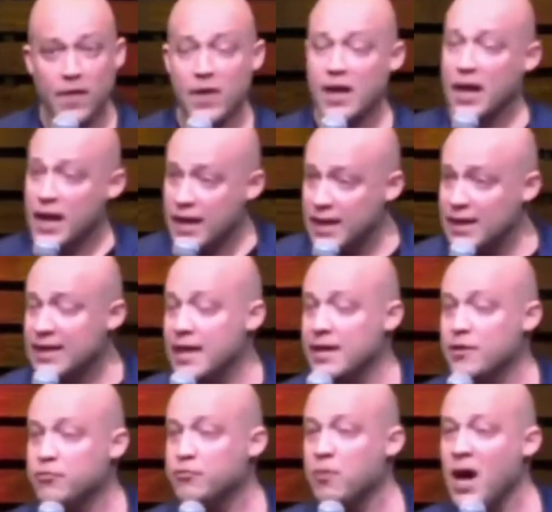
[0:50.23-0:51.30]
And Ellen
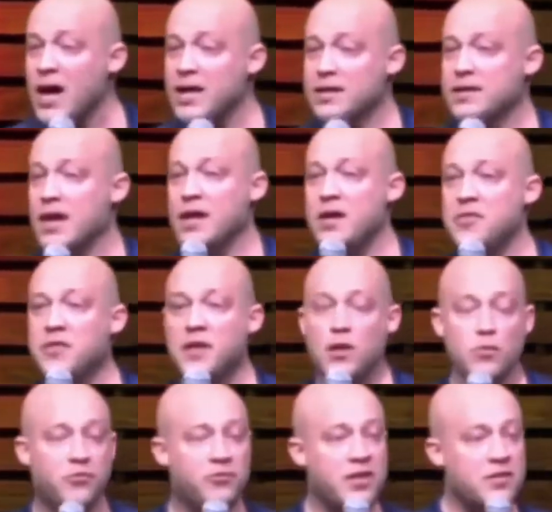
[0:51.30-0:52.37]
is right. Anything you
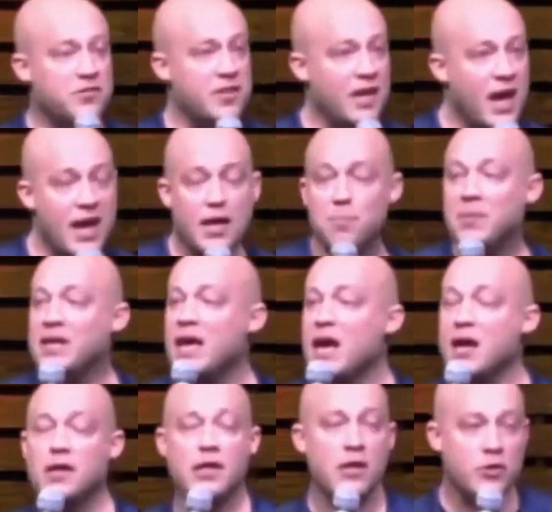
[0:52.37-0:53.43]
see today
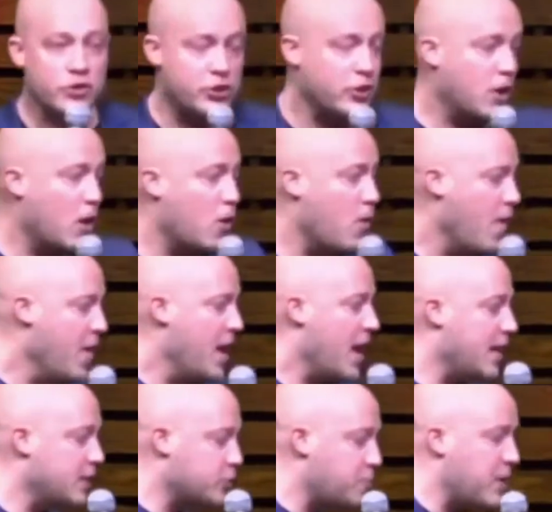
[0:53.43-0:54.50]
began years ago and
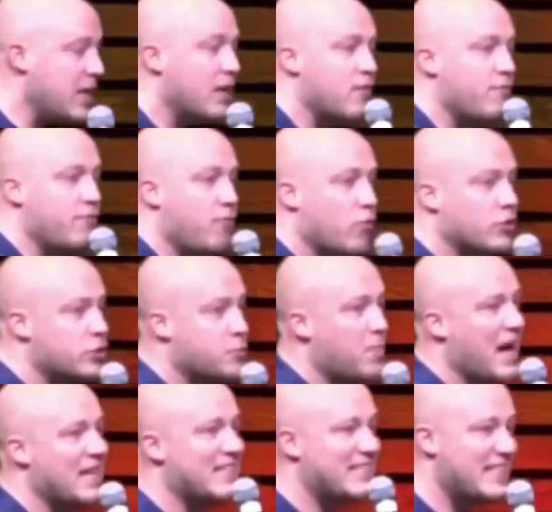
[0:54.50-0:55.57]
is being enforced by
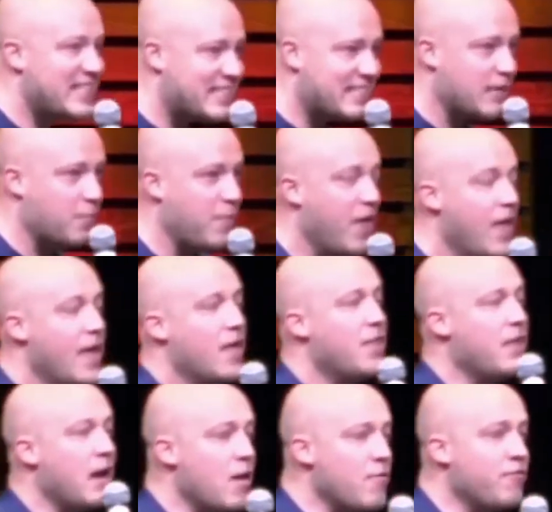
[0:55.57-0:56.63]
a system.
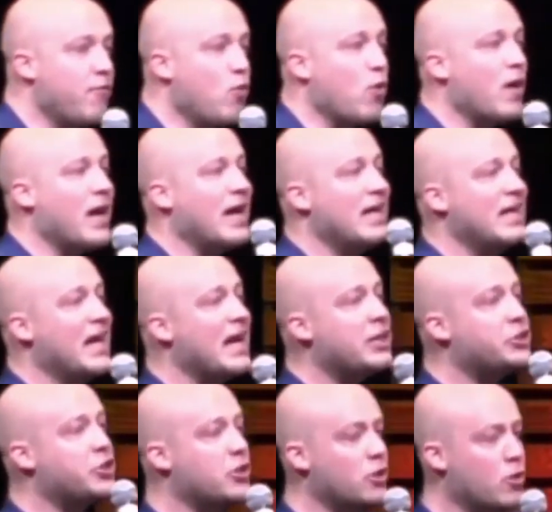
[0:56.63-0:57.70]
Therefore, a
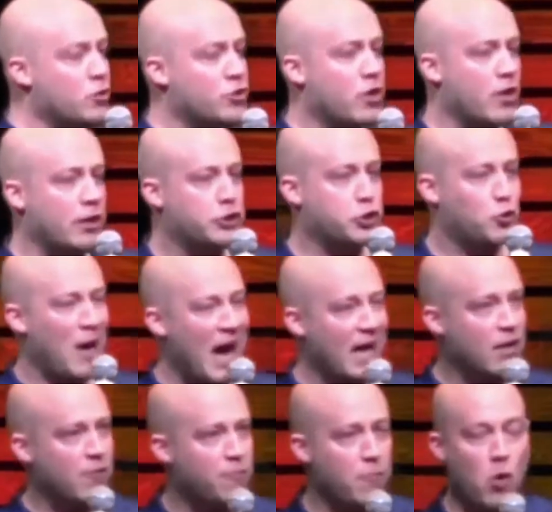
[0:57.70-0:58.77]
nation goes on a track
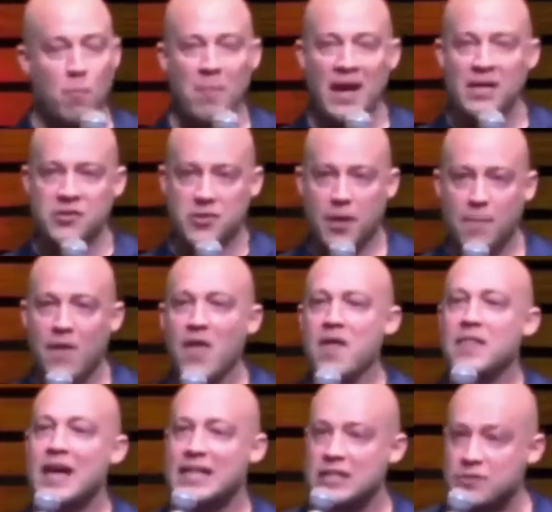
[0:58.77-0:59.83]
of momentum
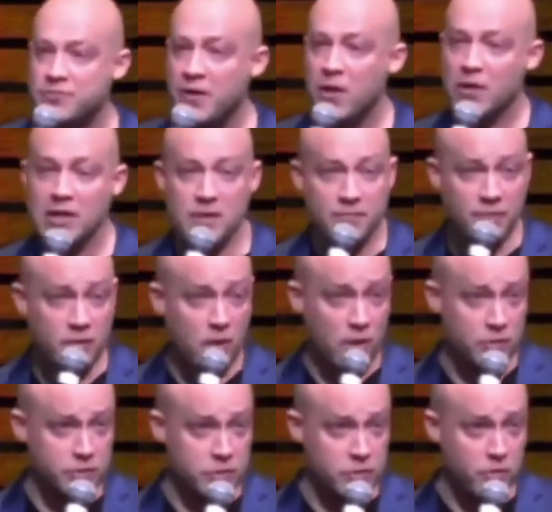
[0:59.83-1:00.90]
that is very
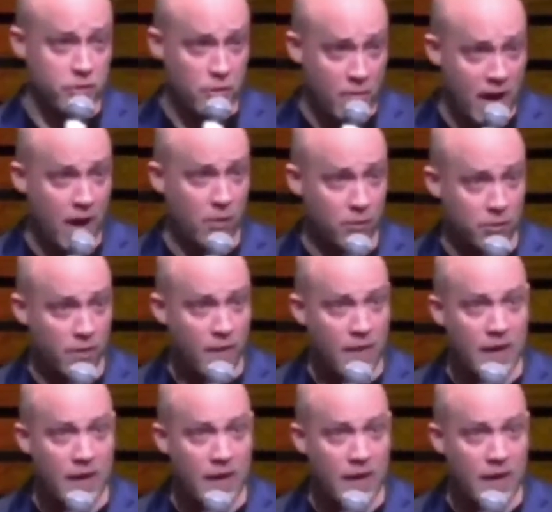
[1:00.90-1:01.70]
difficult to turn around.